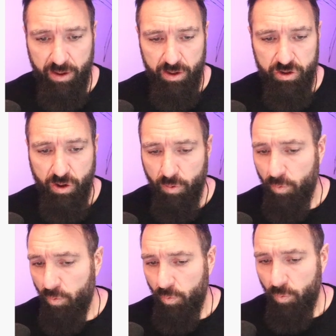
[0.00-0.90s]
So
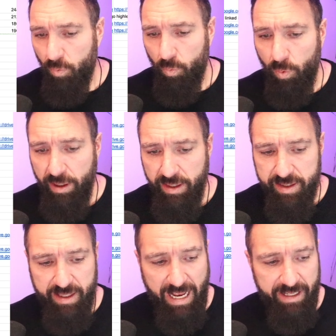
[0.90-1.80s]
once
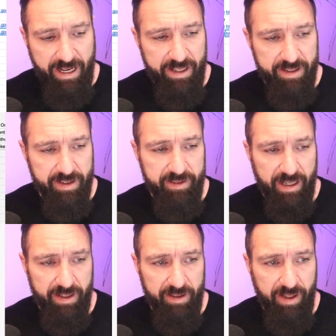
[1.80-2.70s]
that data is
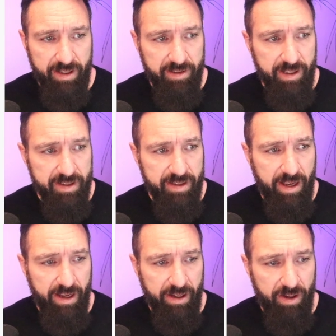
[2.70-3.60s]
collected, like let's
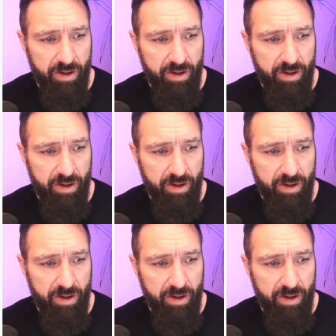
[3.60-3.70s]
say